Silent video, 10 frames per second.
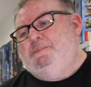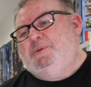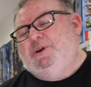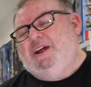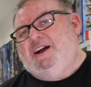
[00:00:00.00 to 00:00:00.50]

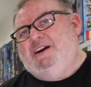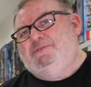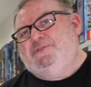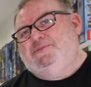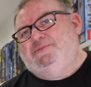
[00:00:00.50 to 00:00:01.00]
but
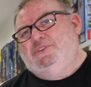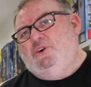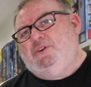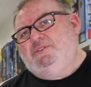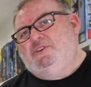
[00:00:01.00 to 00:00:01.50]
I've
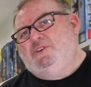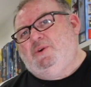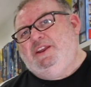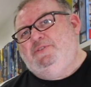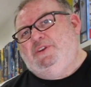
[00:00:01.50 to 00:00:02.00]
got
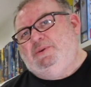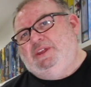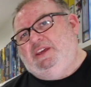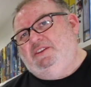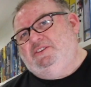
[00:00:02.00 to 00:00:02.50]
quite a few of
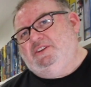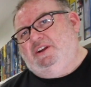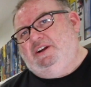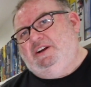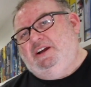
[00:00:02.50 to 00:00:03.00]
these
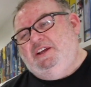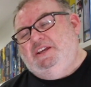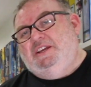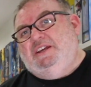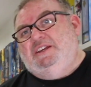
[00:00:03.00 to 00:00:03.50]

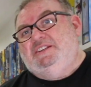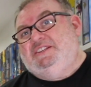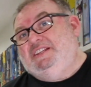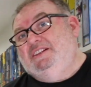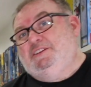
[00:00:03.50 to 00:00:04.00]

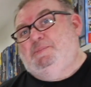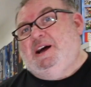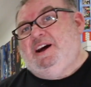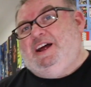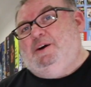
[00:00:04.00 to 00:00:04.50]
still to
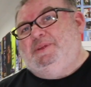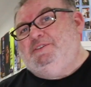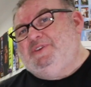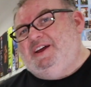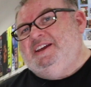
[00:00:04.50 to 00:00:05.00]
part out.
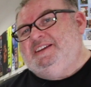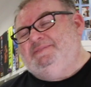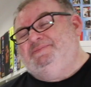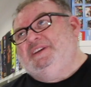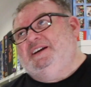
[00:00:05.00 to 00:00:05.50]
But
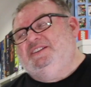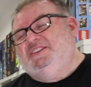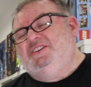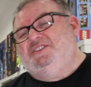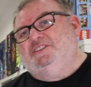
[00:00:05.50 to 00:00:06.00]
I
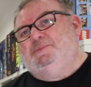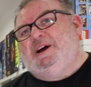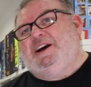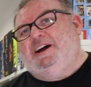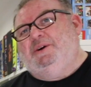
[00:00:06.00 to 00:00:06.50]
say still to
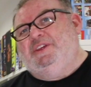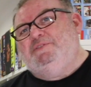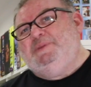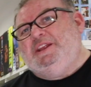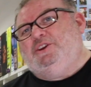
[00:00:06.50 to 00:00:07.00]
part out.
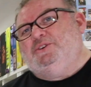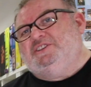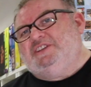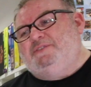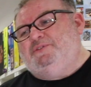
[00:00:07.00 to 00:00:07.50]
They've been a good
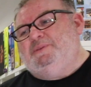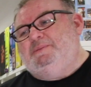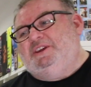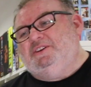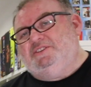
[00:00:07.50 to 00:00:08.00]
set for me
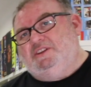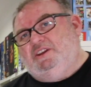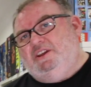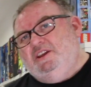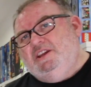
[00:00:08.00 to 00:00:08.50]
because
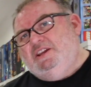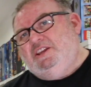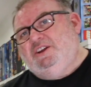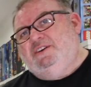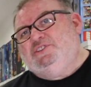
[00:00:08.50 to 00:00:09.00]

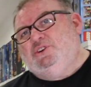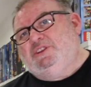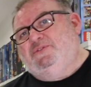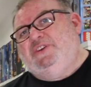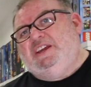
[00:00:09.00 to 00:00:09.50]
I've sold
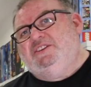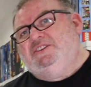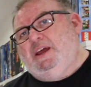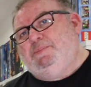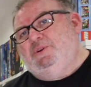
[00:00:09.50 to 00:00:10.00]
the figures
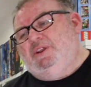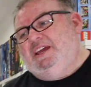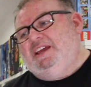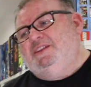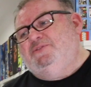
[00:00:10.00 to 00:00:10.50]

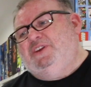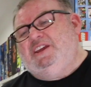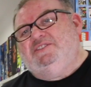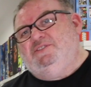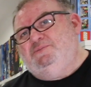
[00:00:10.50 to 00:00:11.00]
separately, and the
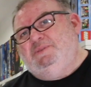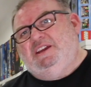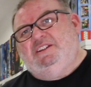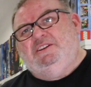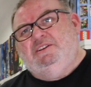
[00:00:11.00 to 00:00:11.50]
figures have
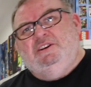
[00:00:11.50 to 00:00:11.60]
made